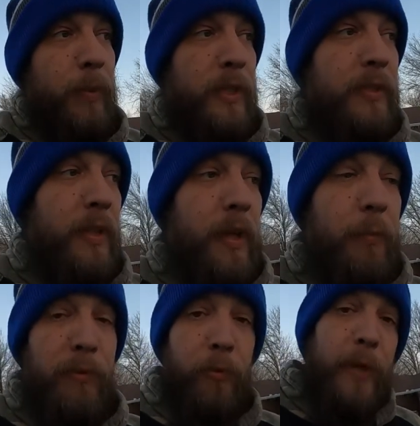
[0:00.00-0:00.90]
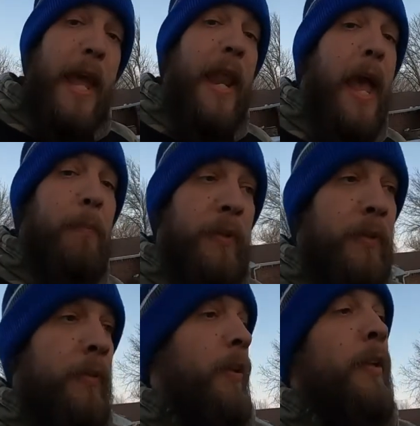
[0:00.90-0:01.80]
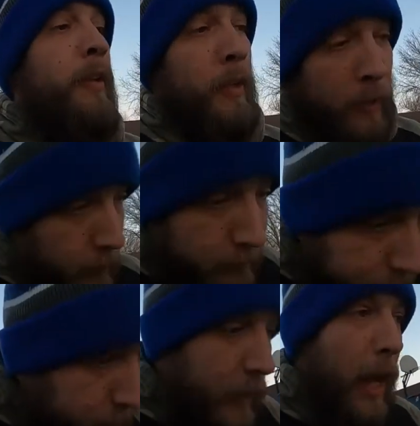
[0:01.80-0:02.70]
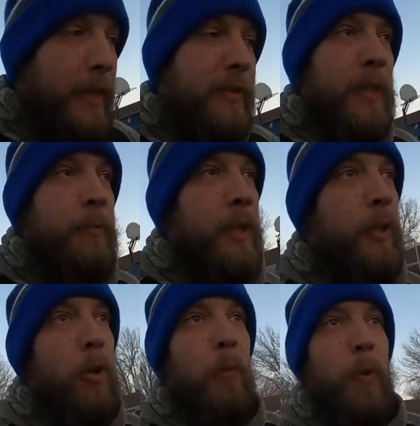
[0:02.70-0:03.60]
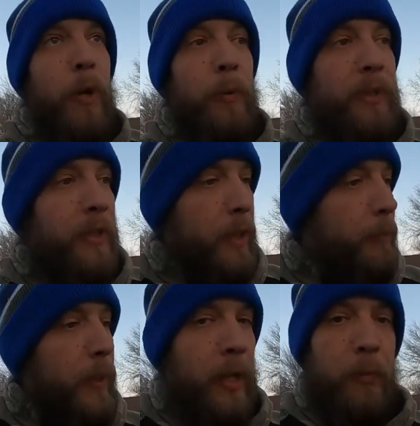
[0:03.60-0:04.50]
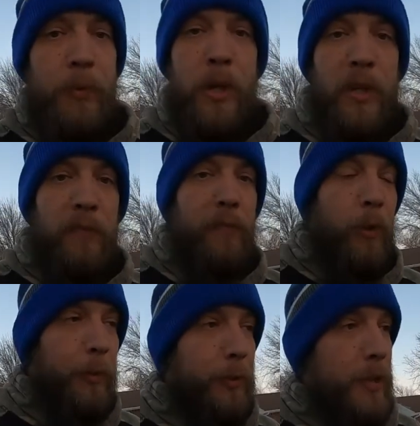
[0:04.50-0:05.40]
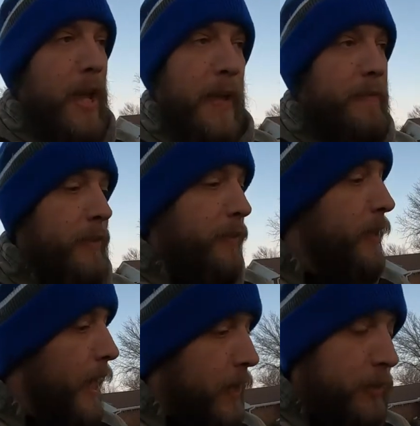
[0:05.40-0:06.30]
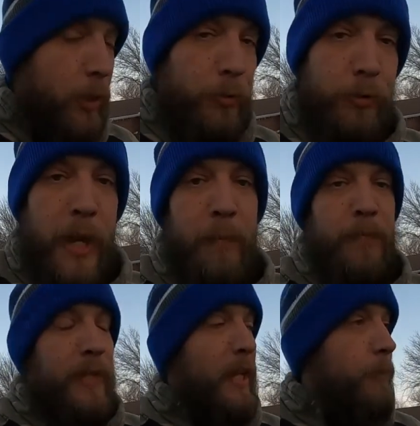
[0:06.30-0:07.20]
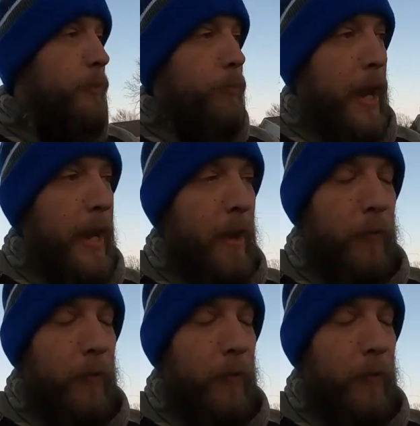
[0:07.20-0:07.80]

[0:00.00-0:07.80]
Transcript: But uh, before that happened, God sent me a good old boy with another pickup truck and four wheel drive and he had a tow strap, yanked me right